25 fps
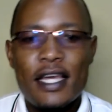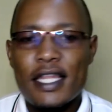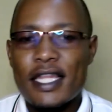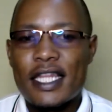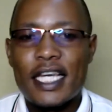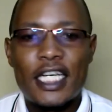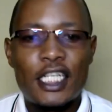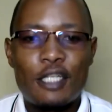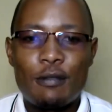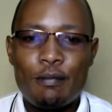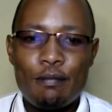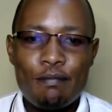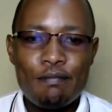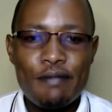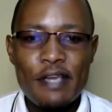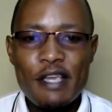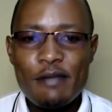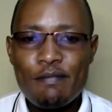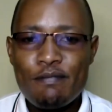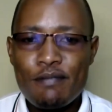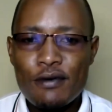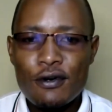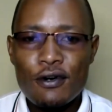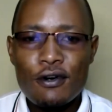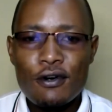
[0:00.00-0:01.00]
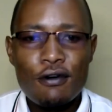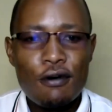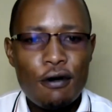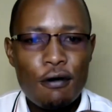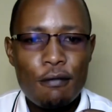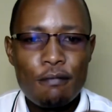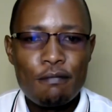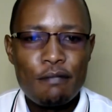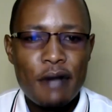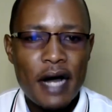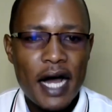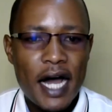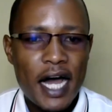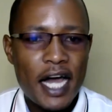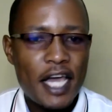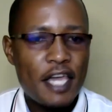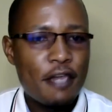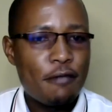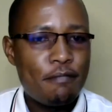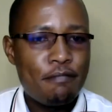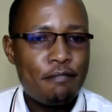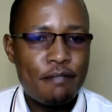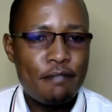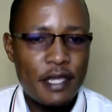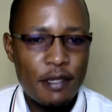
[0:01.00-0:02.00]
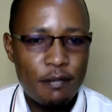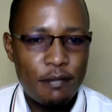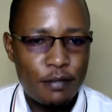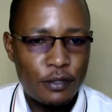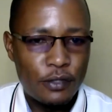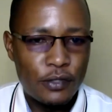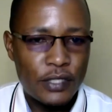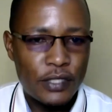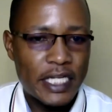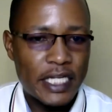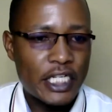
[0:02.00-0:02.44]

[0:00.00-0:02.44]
that people buy people.